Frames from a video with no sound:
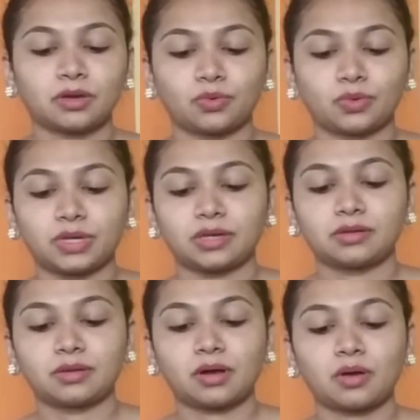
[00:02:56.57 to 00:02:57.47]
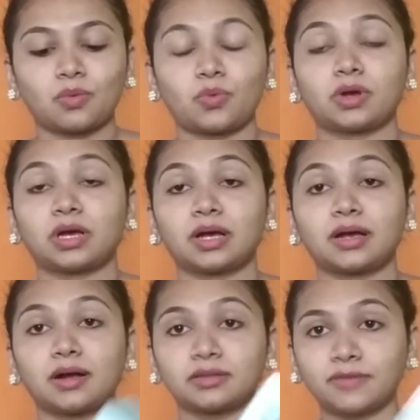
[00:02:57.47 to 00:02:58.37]
Okay, now
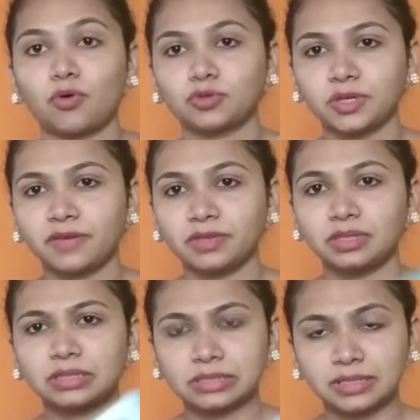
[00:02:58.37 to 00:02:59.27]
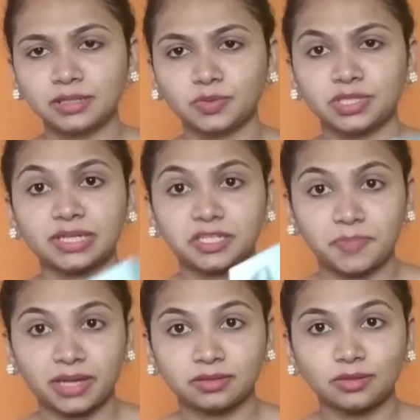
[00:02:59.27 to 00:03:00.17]
they've also given the results which is
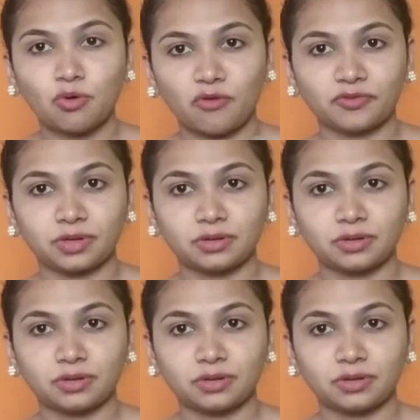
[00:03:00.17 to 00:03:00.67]
expected after